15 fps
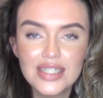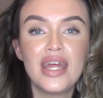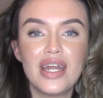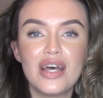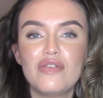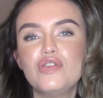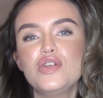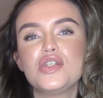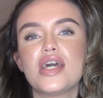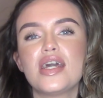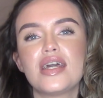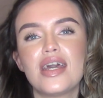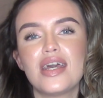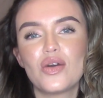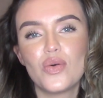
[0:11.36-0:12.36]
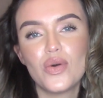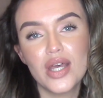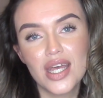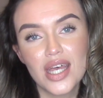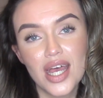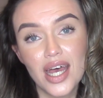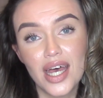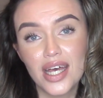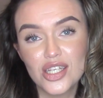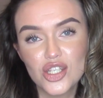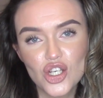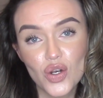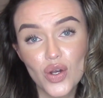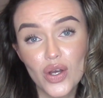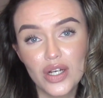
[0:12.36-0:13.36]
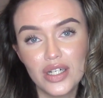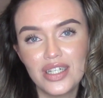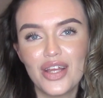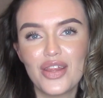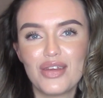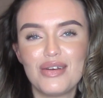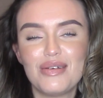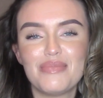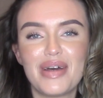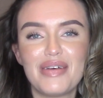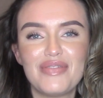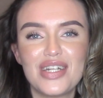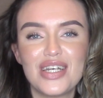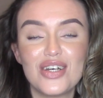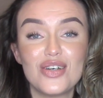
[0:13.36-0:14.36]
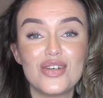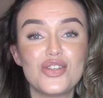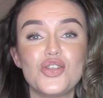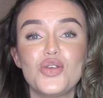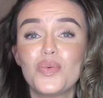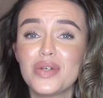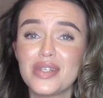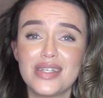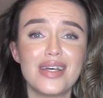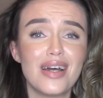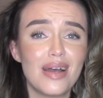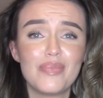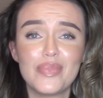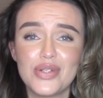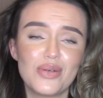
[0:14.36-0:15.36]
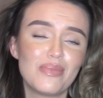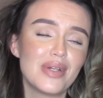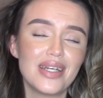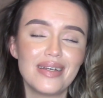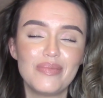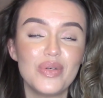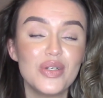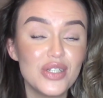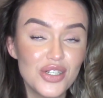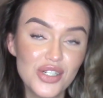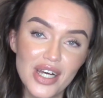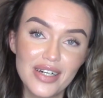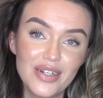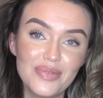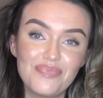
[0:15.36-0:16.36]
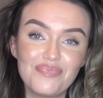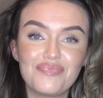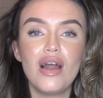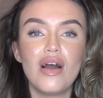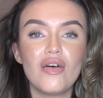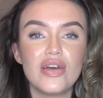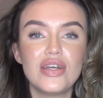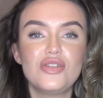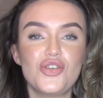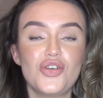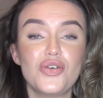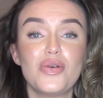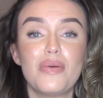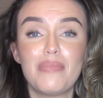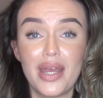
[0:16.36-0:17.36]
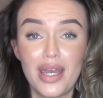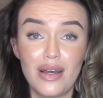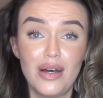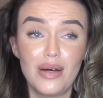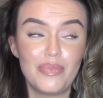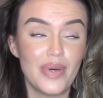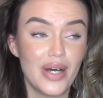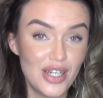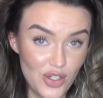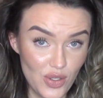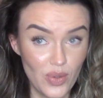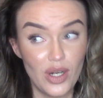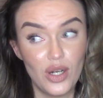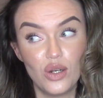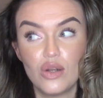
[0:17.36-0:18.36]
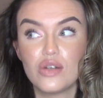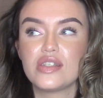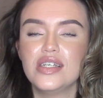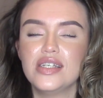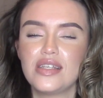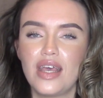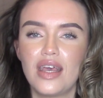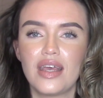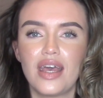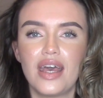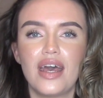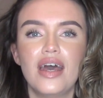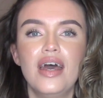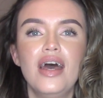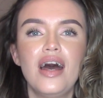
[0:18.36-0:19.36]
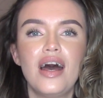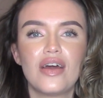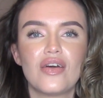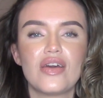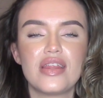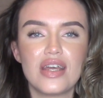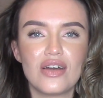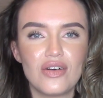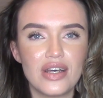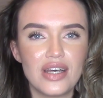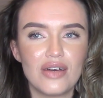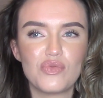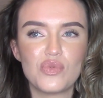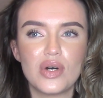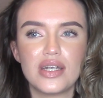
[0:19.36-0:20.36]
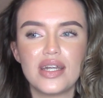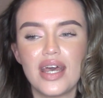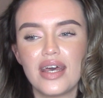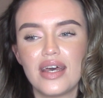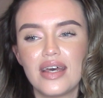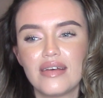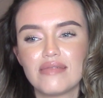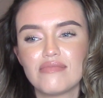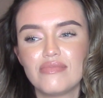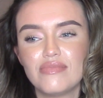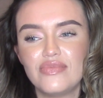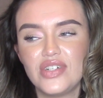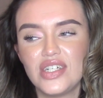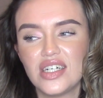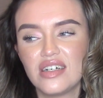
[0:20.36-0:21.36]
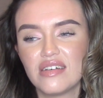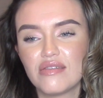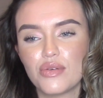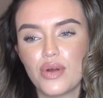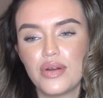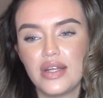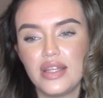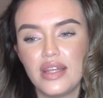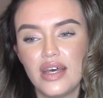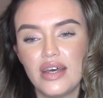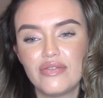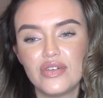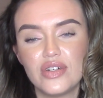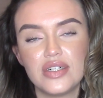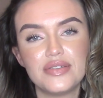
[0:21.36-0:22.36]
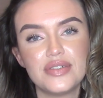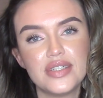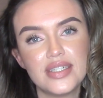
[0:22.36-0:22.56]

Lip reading: Now if you take a quick scroll through my videos, you will see I'm predominantly a beauty channel. I do makeup, I do a lot of skincare, and I think I have one hair video thrown in there for